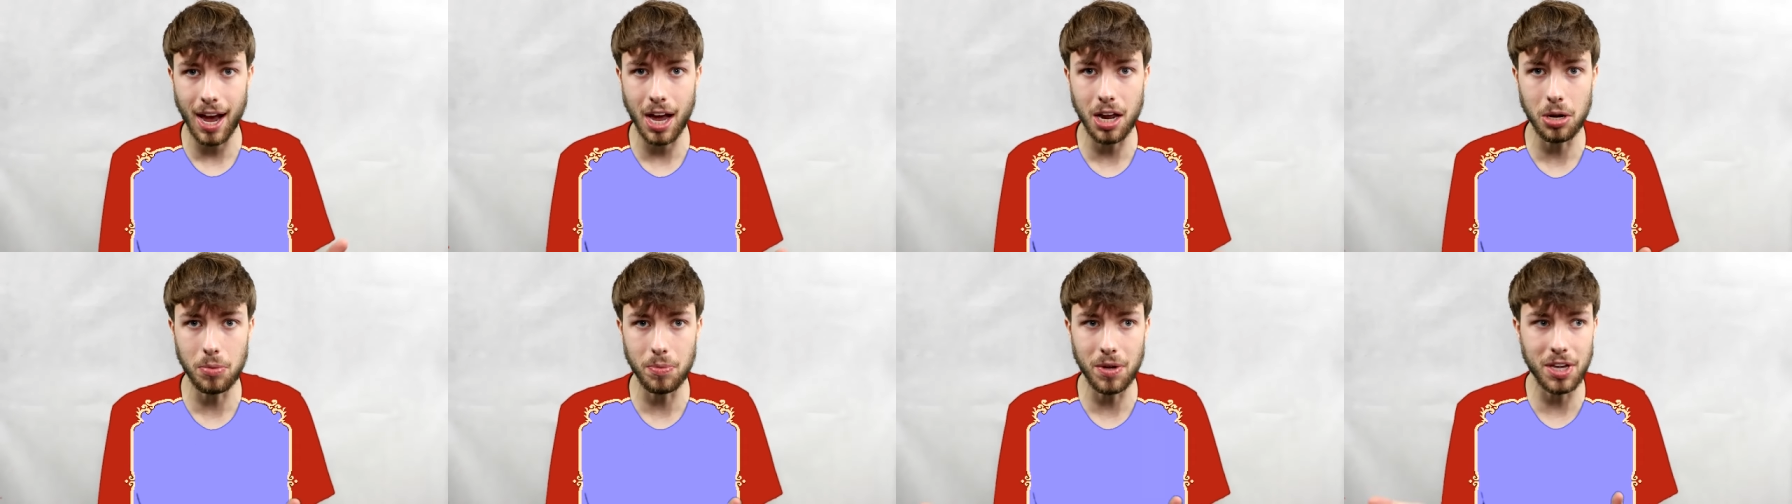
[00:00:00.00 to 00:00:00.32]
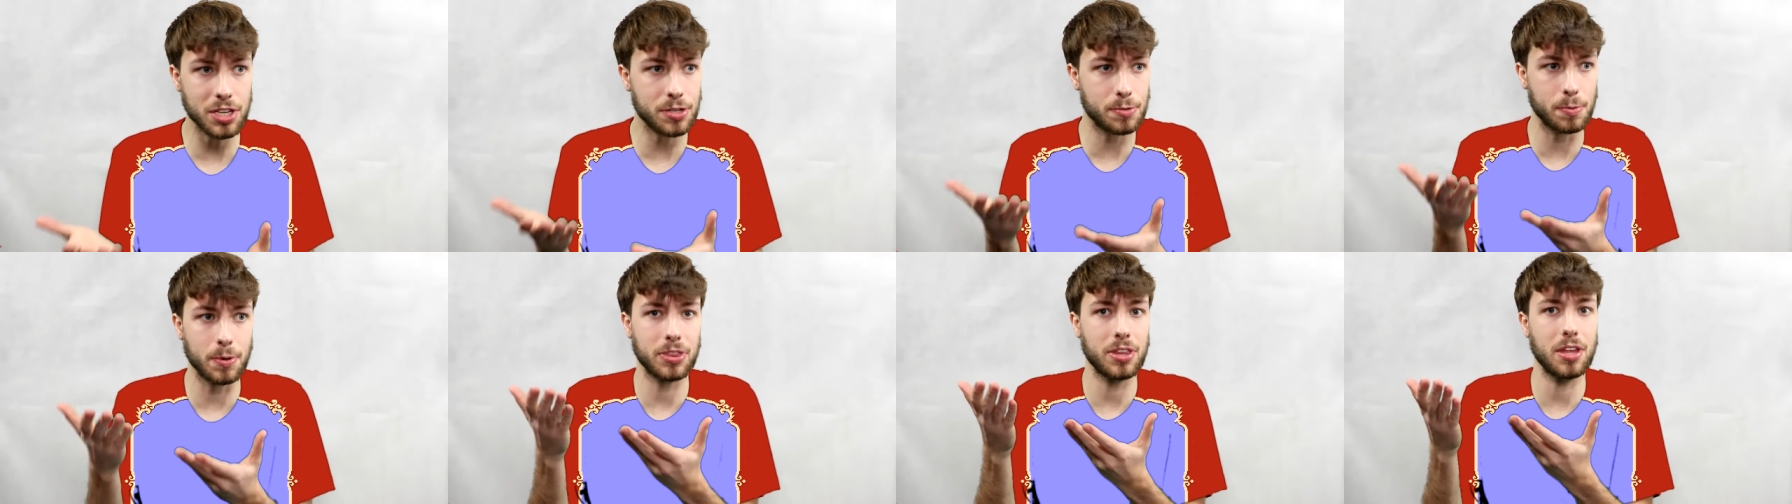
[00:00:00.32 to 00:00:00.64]

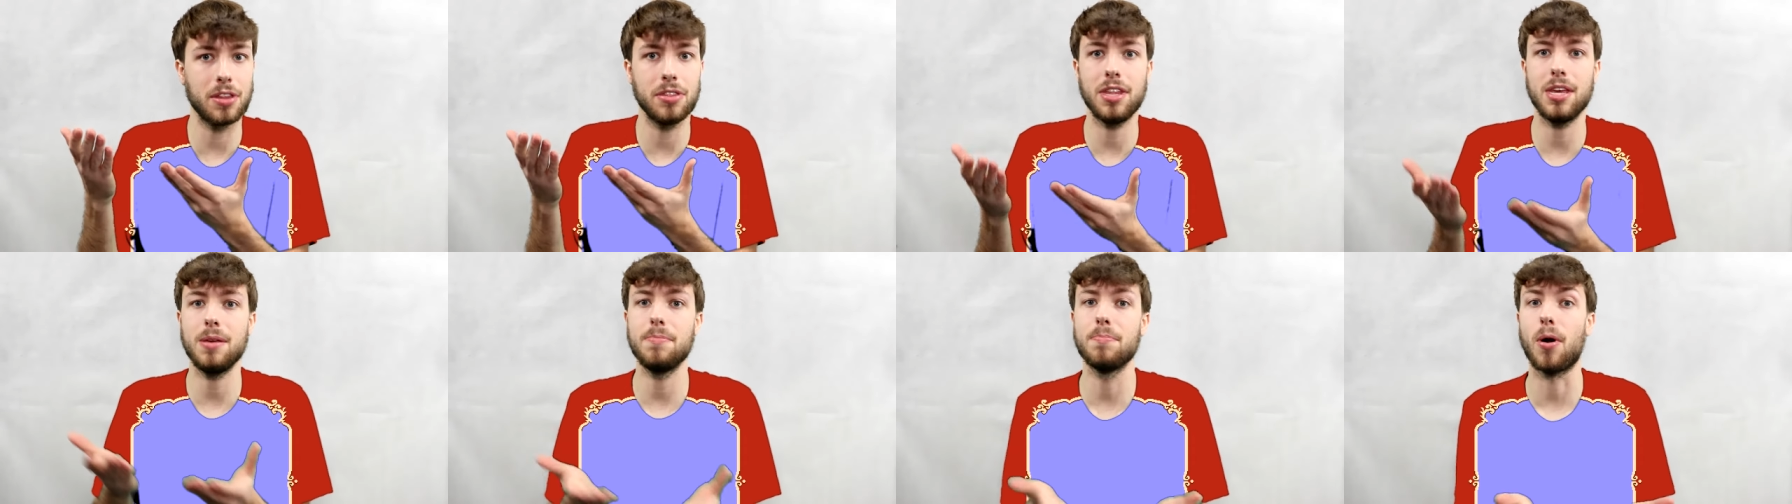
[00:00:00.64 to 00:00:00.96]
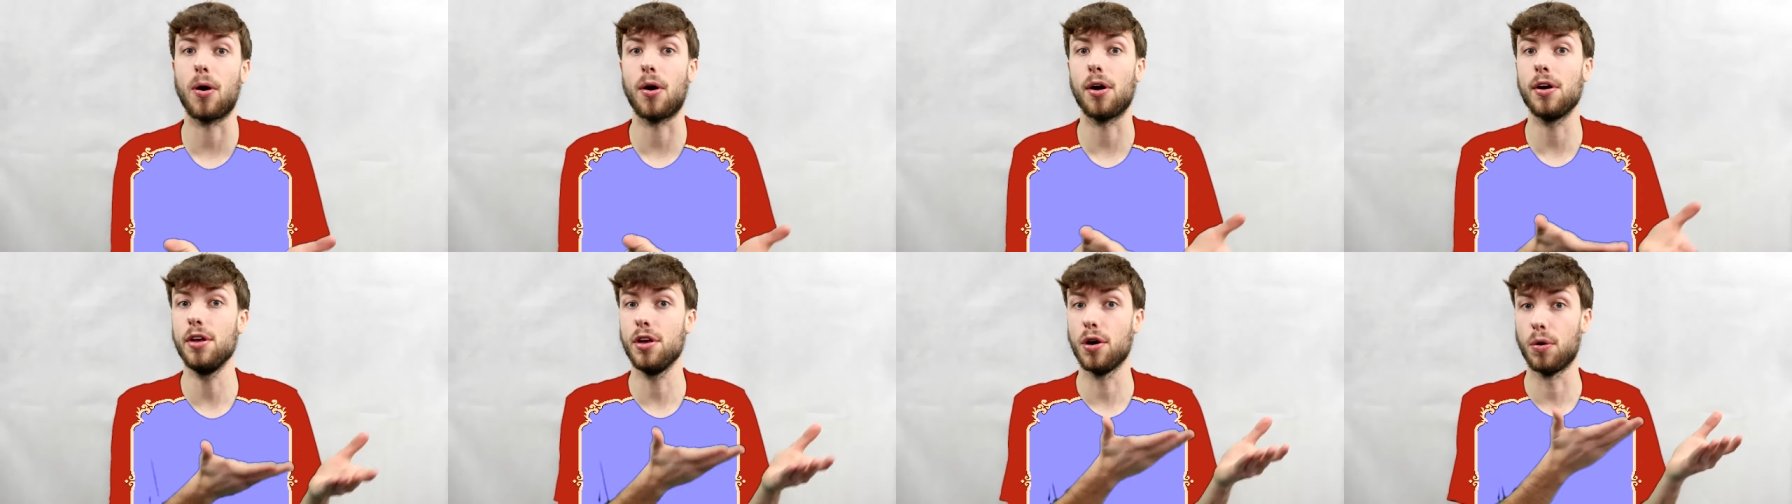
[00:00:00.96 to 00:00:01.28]
enemies within the
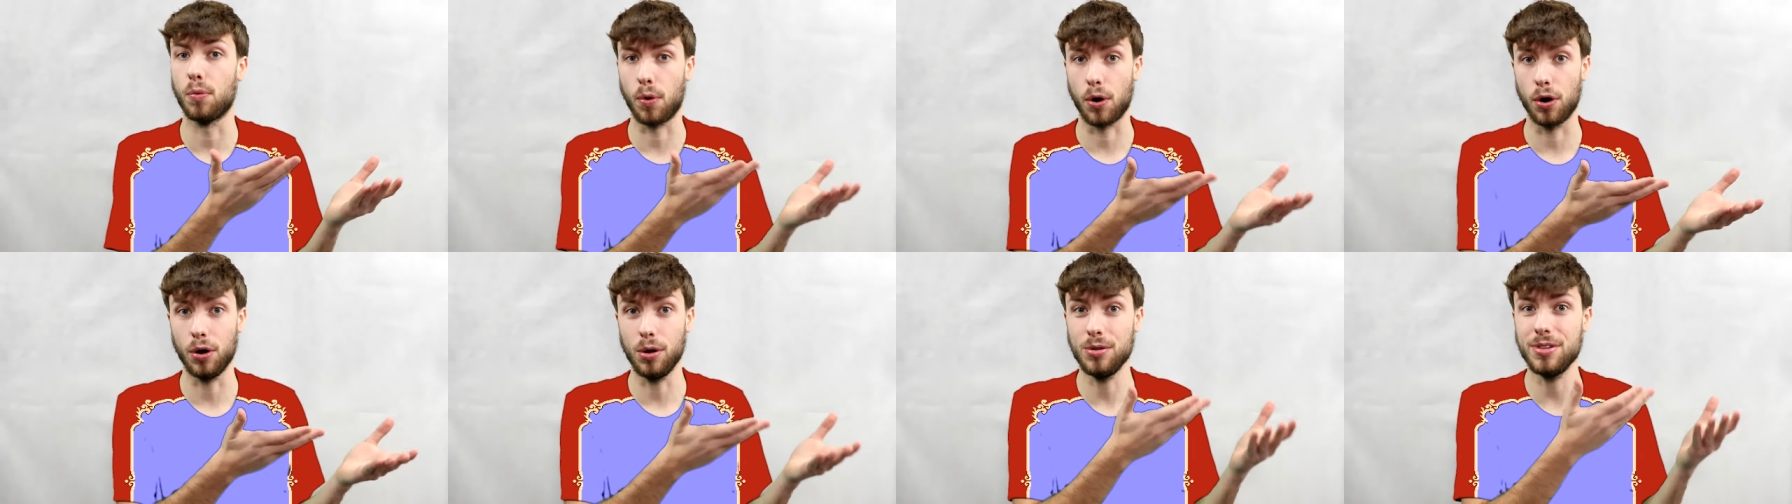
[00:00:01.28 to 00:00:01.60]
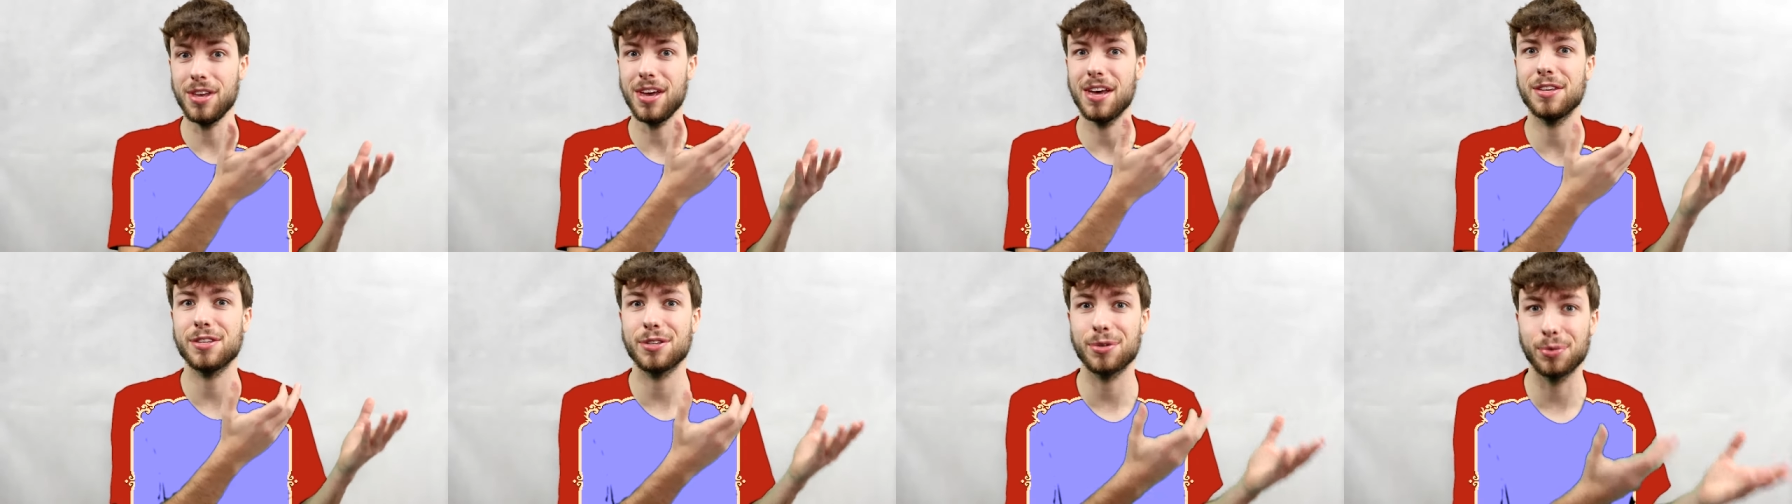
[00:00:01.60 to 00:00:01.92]
Mario
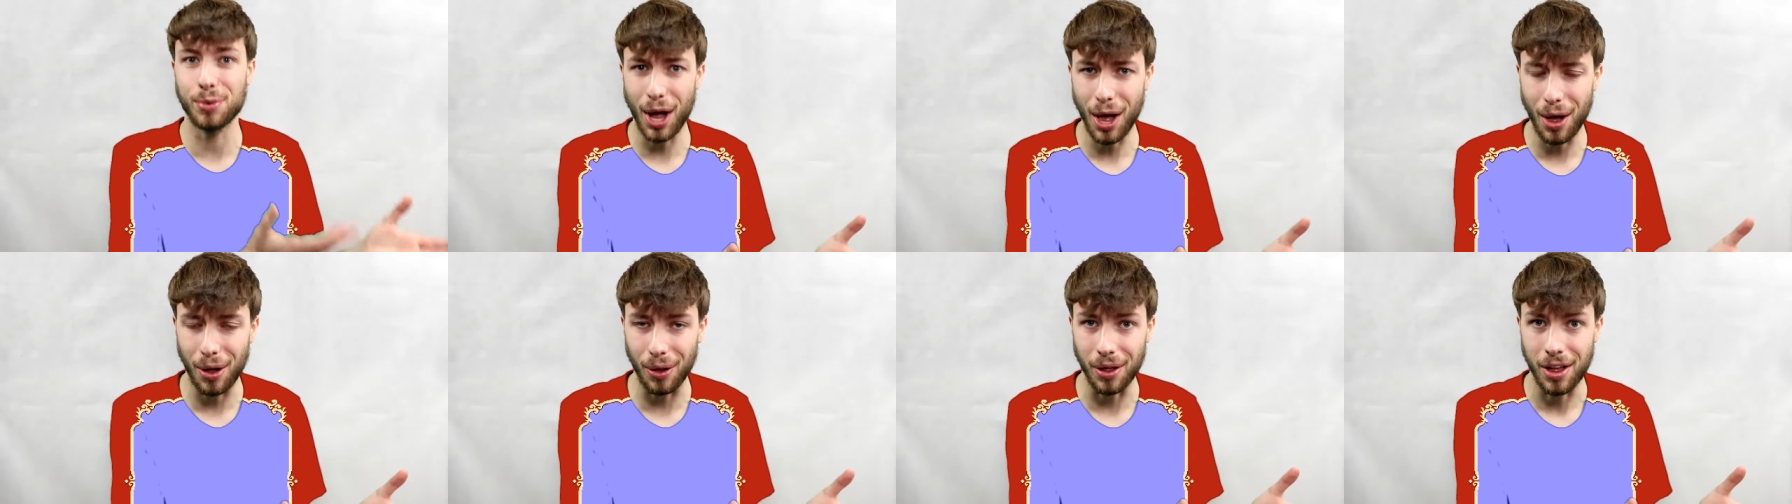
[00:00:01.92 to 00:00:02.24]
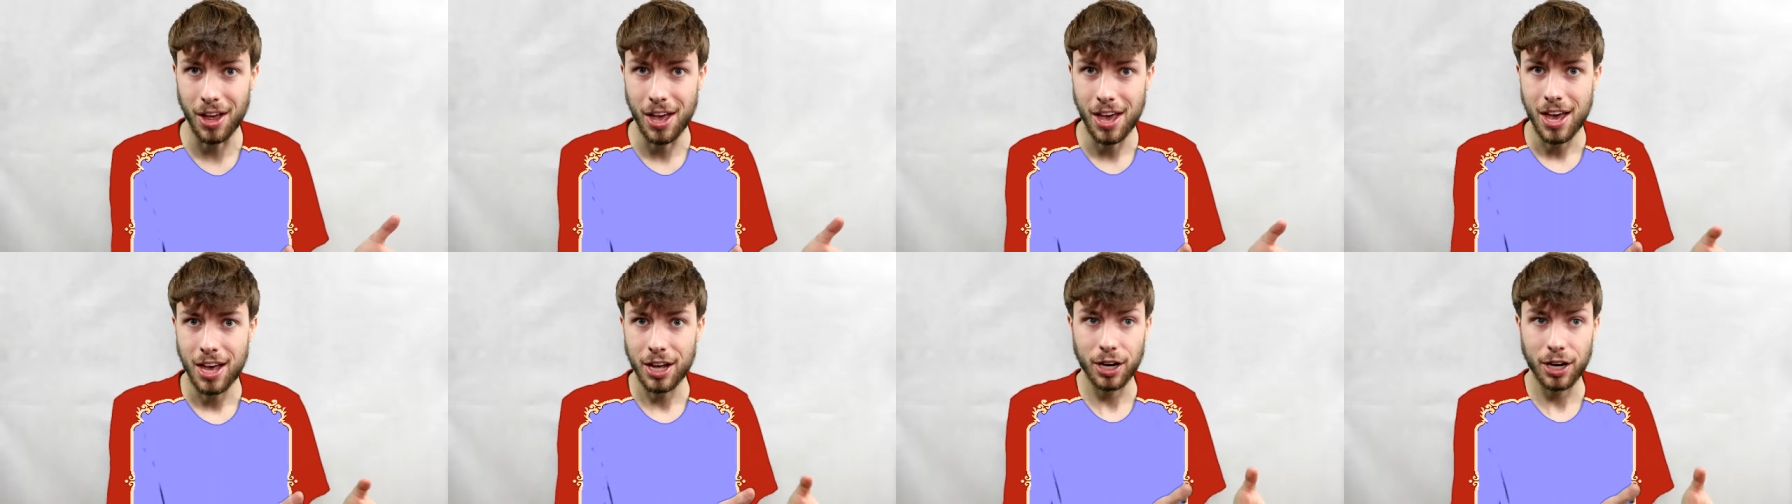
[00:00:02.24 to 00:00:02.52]
world as well.